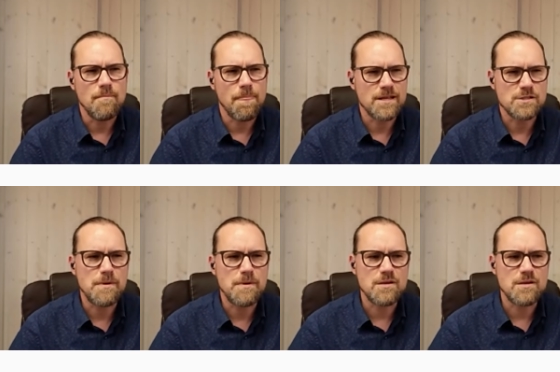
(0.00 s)

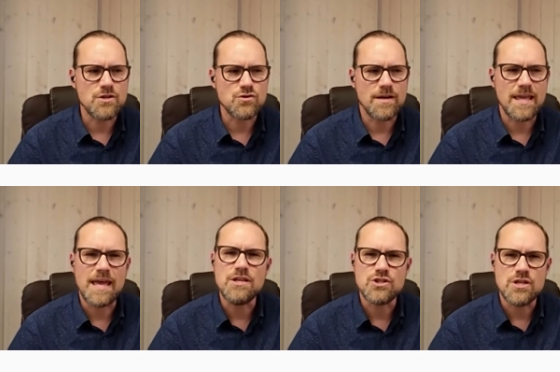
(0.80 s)
Especially when you're trying to get
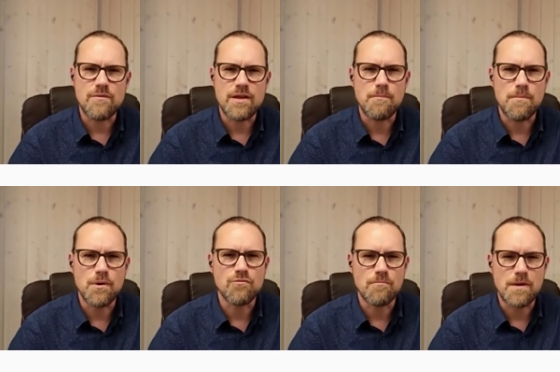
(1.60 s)
engineering
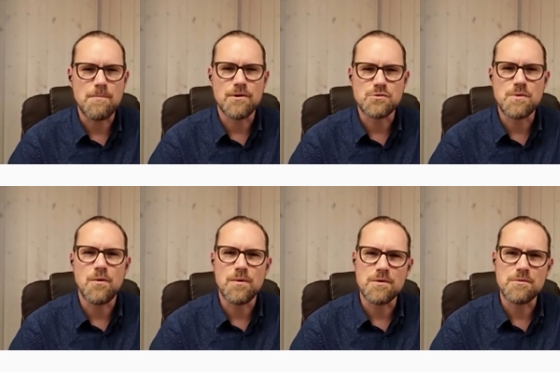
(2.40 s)
input from people as well.
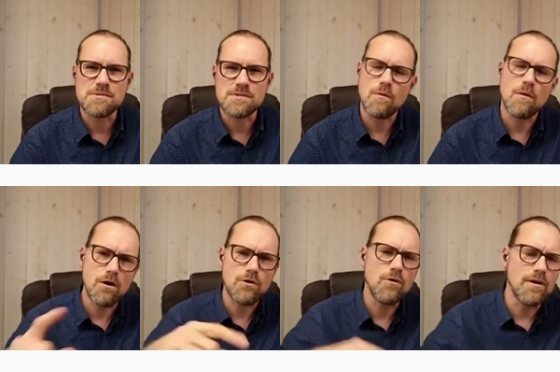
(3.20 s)
So I
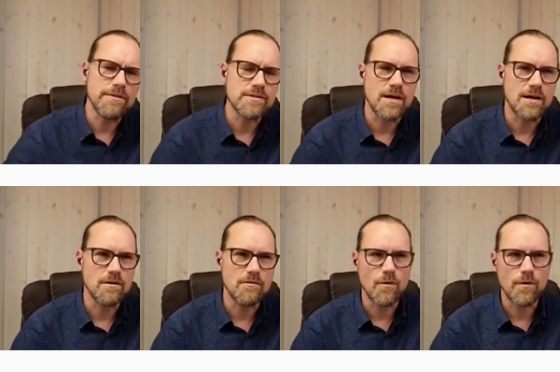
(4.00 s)
don't like this
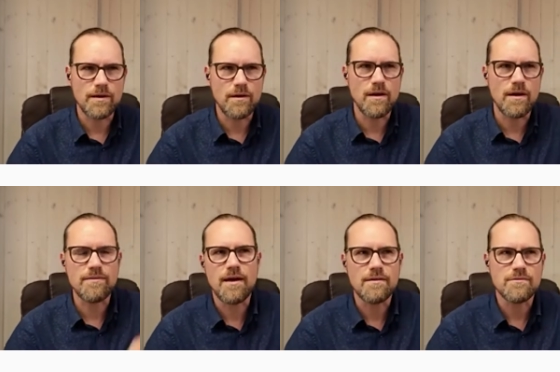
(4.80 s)
color, or I don't like
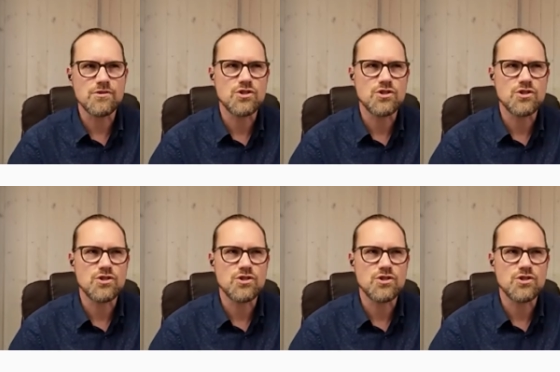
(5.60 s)
that shape